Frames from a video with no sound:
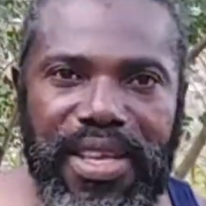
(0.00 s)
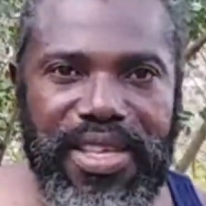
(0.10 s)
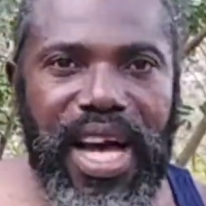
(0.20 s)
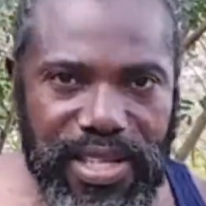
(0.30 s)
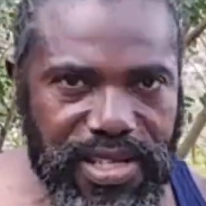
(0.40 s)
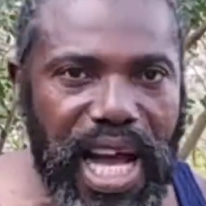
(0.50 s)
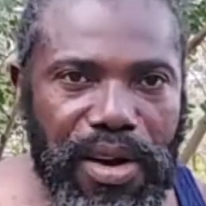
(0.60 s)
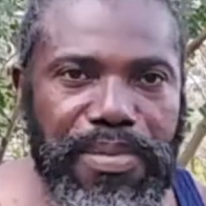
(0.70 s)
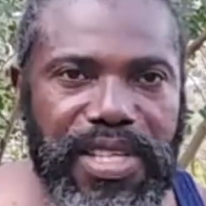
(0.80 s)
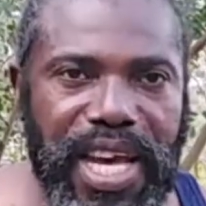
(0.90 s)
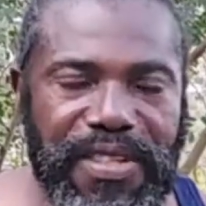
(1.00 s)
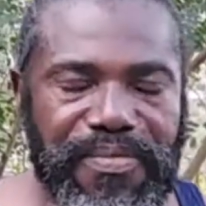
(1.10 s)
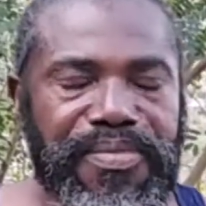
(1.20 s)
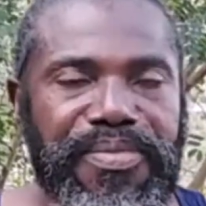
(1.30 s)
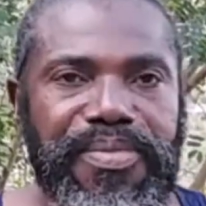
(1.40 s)
You understand what I'm saying?
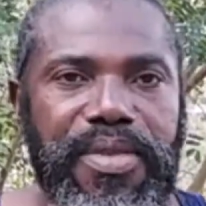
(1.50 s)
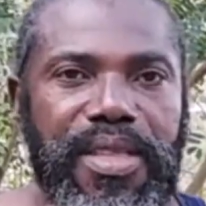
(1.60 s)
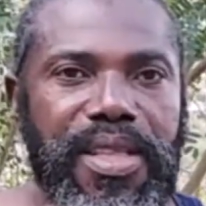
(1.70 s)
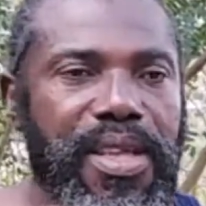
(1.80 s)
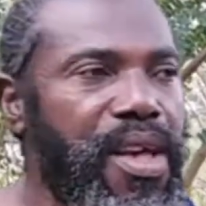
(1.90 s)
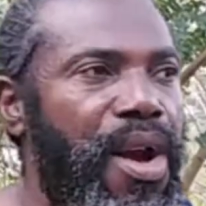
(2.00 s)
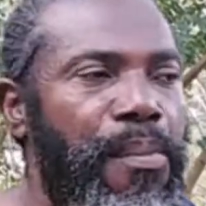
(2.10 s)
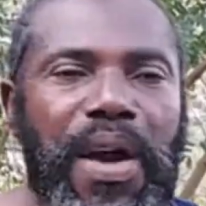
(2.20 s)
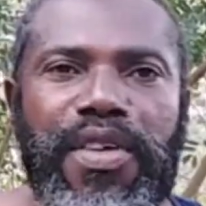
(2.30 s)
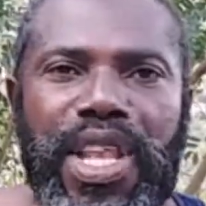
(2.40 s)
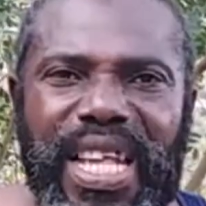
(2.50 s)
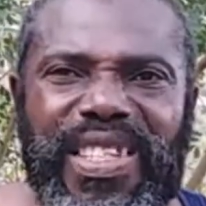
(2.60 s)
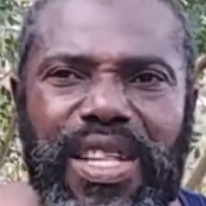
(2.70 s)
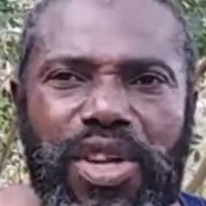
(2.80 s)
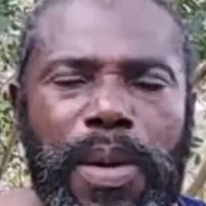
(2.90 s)
But if you
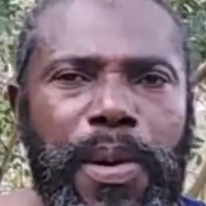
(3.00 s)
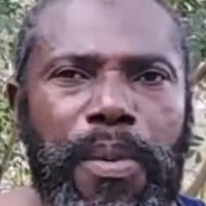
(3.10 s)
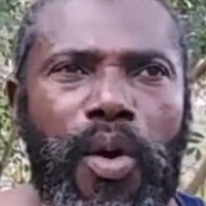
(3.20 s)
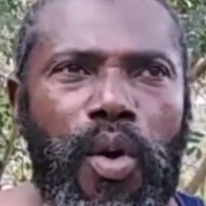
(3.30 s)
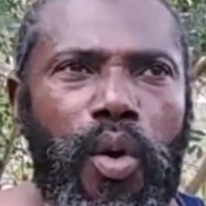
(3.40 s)
listen to the people